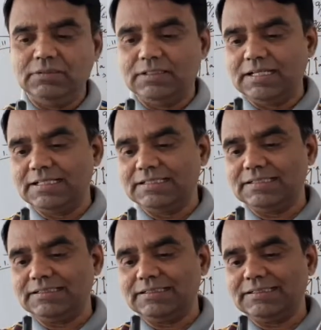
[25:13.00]

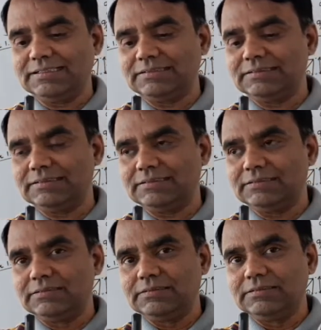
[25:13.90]
And
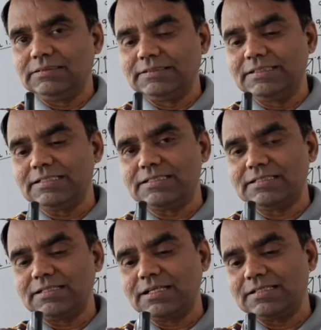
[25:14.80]

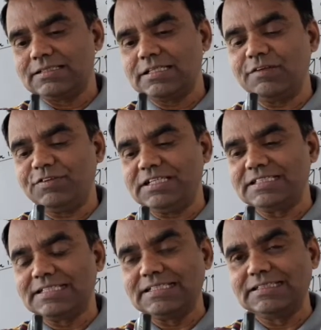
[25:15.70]
this surface
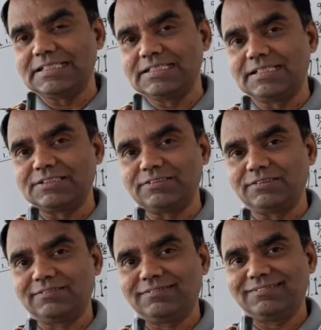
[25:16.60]
is in this direction.
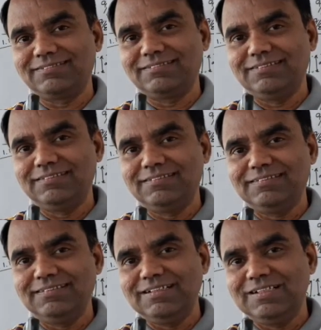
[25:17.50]

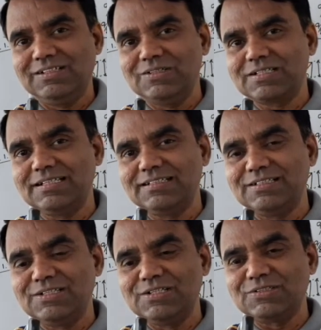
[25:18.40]

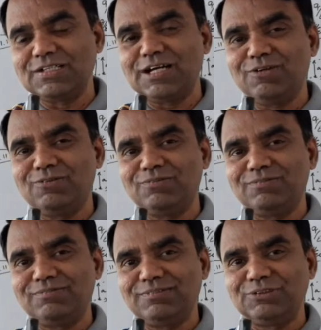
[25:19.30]
Okay, so
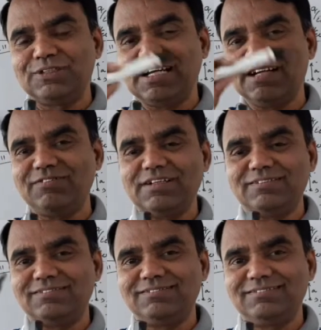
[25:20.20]
now you
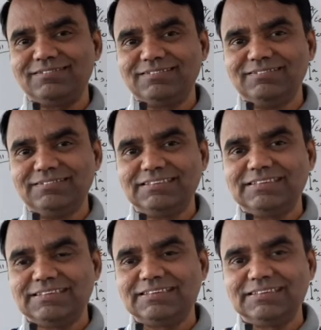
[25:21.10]
have,
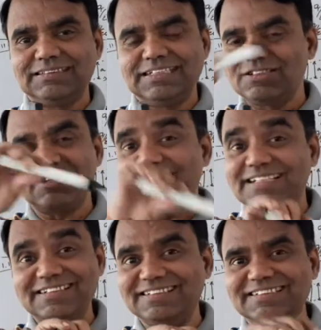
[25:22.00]
it's not
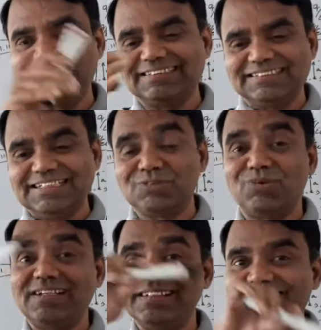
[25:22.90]
90 degrees, it's
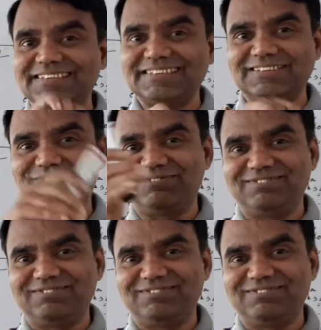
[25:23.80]
180 degrees now.